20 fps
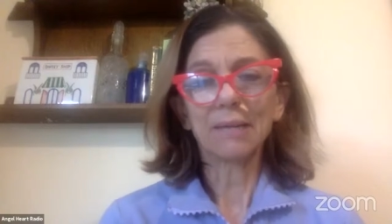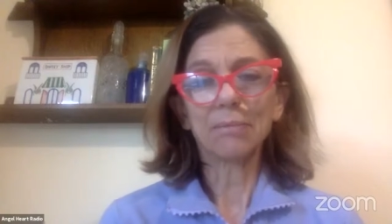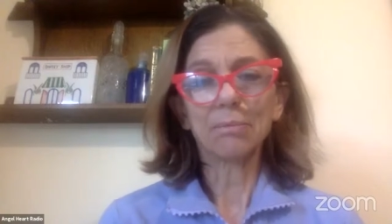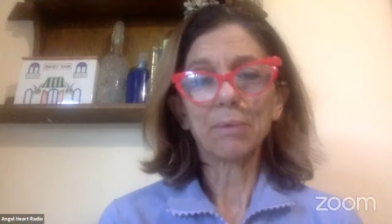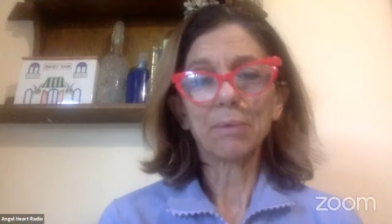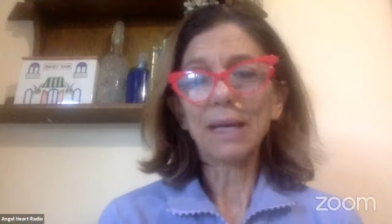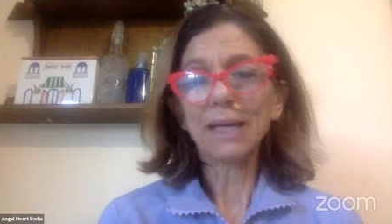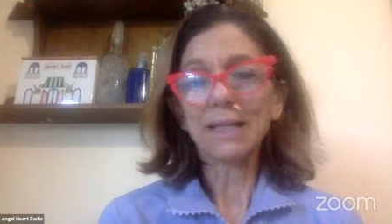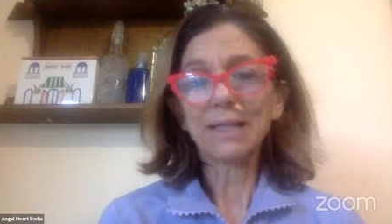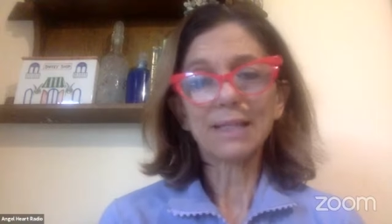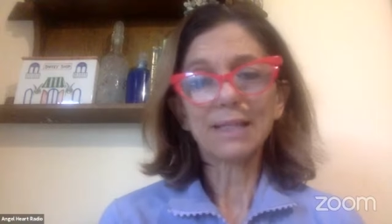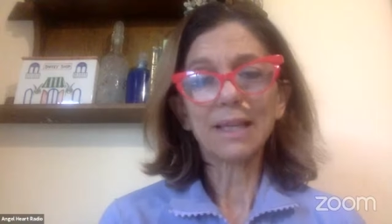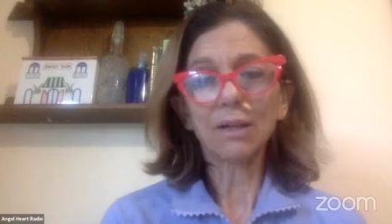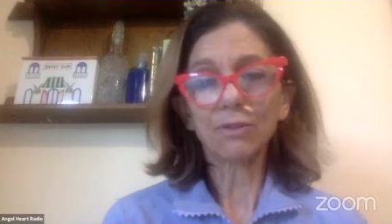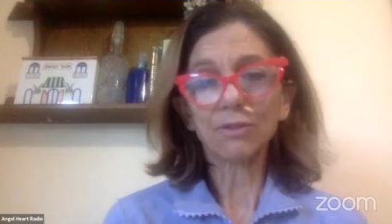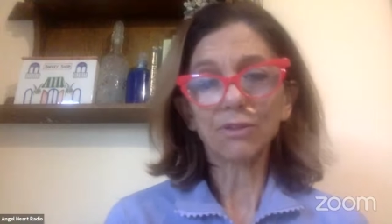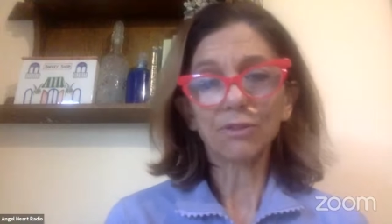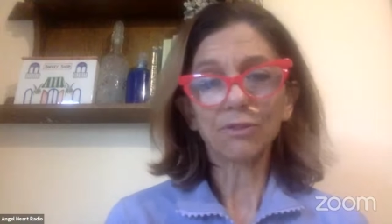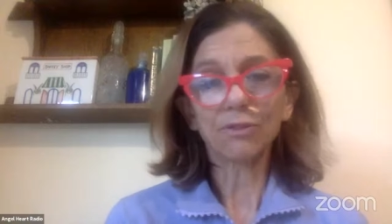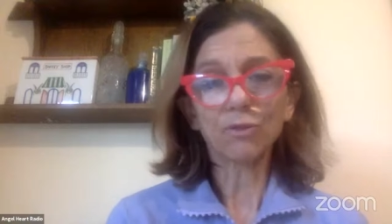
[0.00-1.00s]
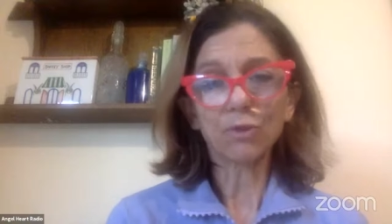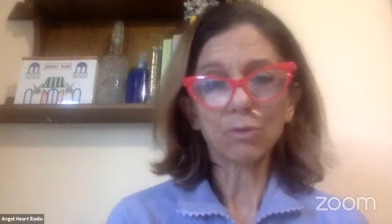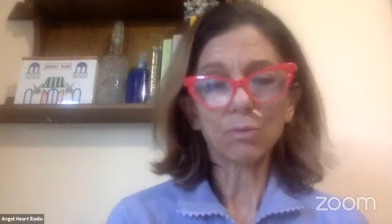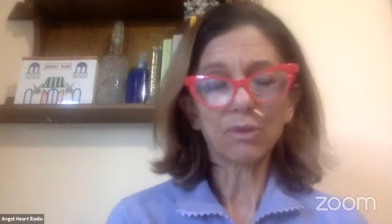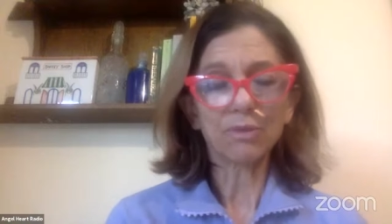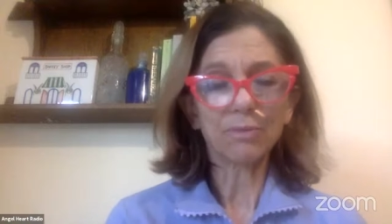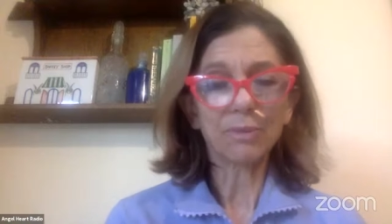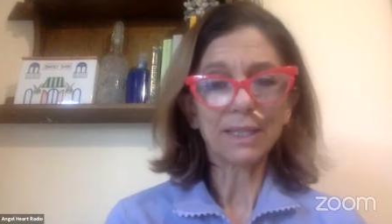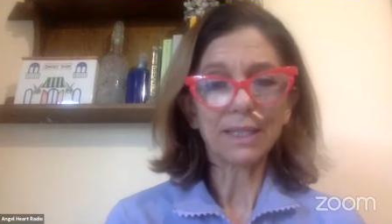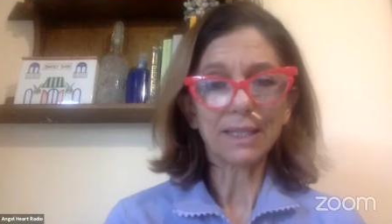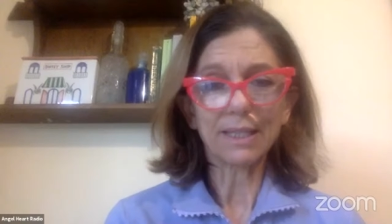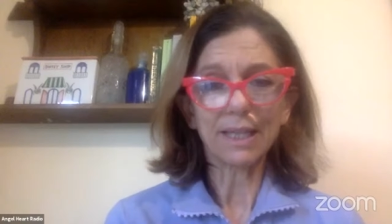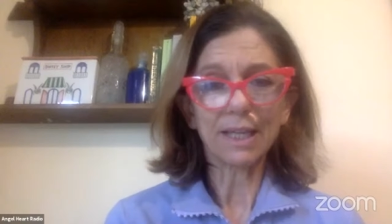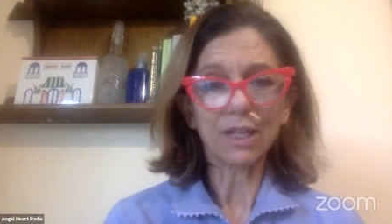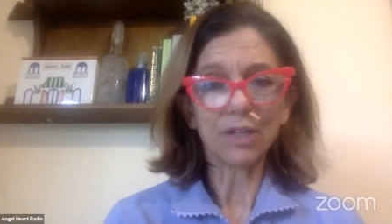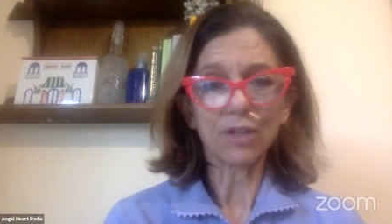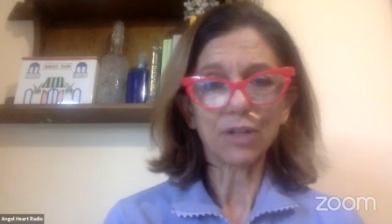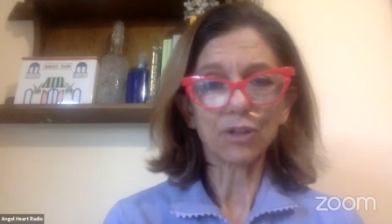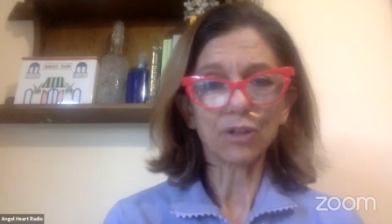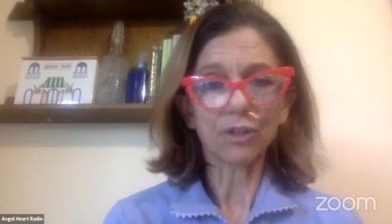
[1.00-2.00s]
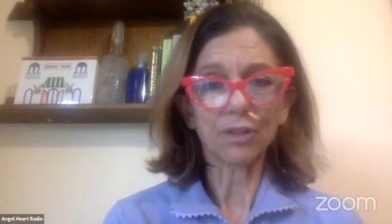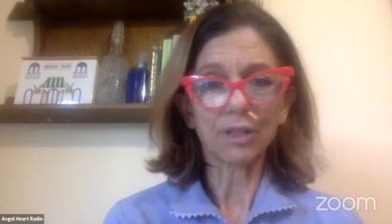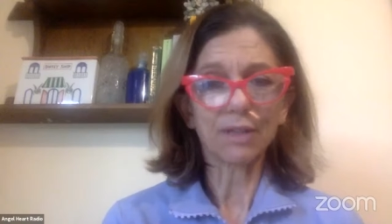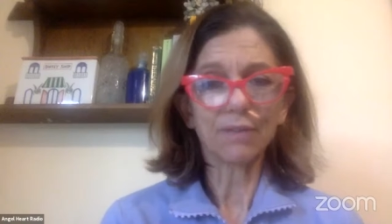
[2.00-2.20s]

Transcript: by itself a form of meditation.